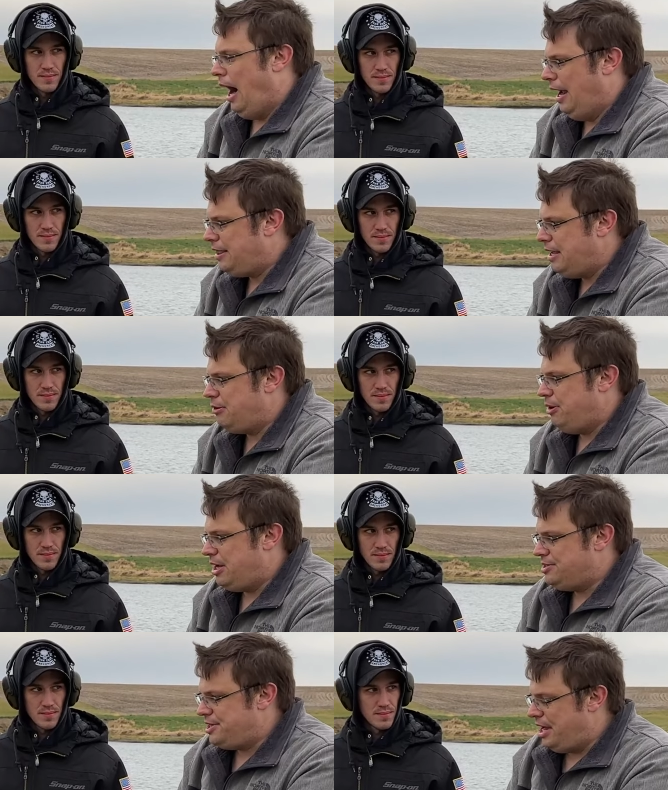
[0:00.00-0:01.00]
Speaker 1: I think we
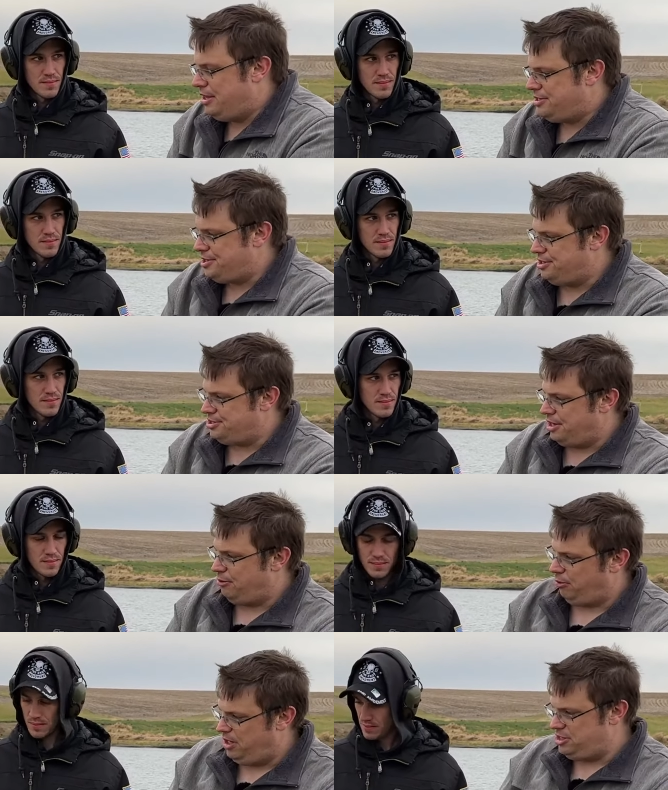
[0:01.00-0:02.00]
can say this is a
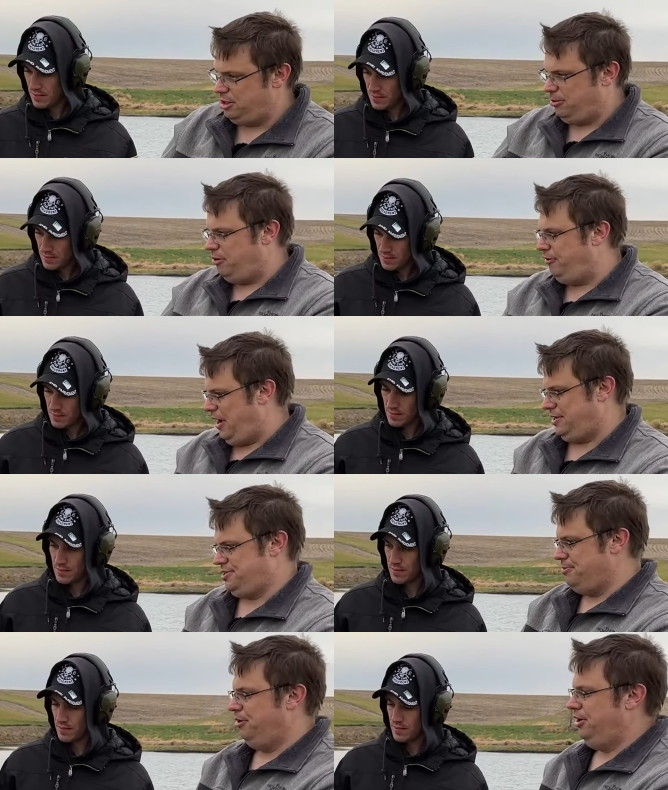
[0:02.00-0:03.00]
reasonable
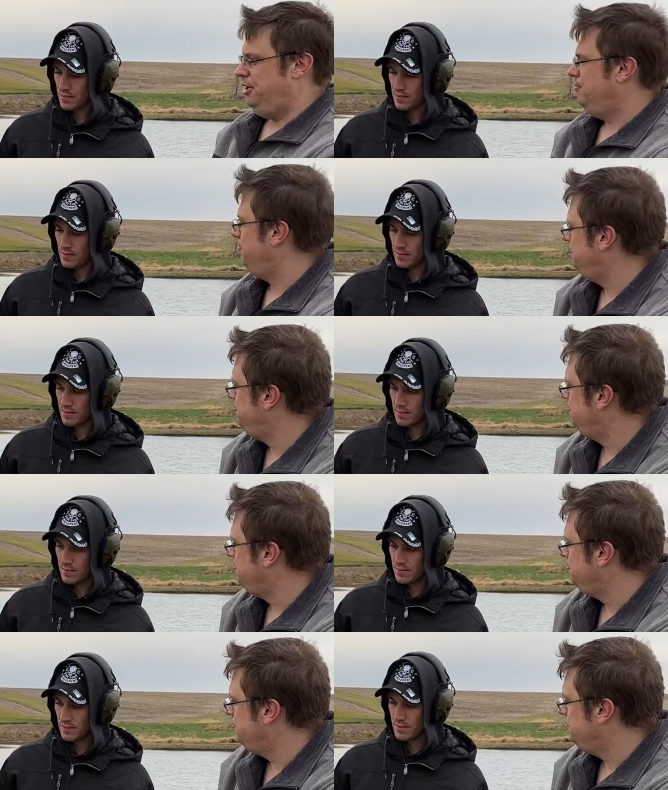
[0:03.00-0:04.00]
facsimile
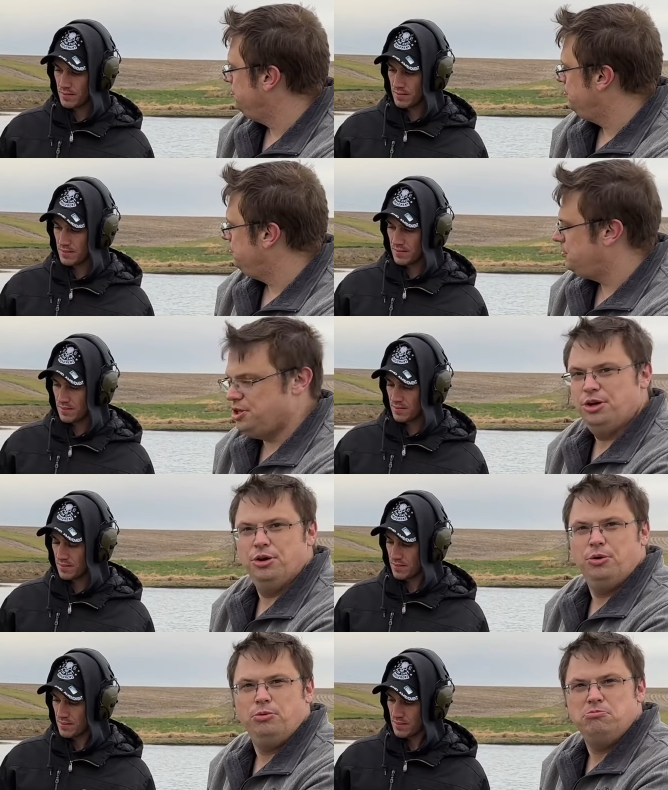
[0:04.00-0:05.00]

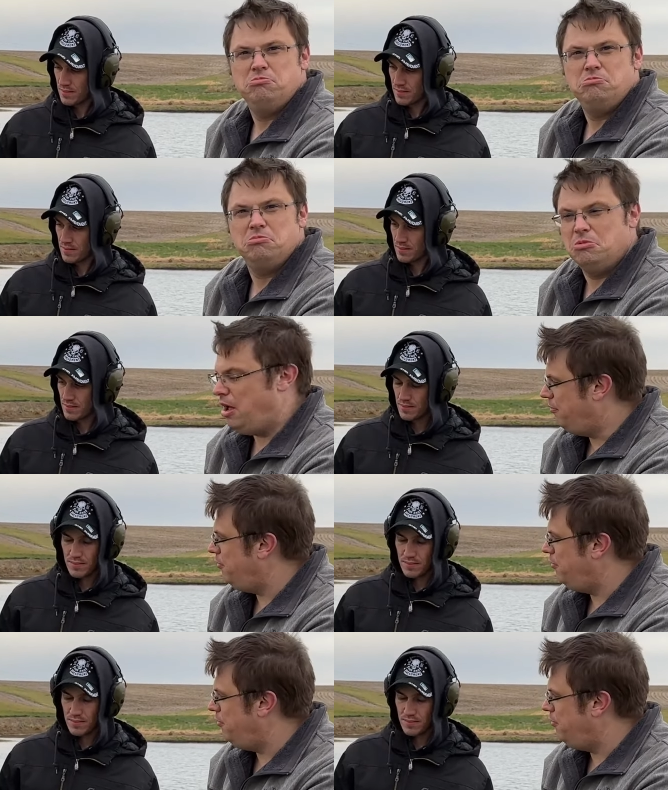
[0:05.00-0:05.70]
to level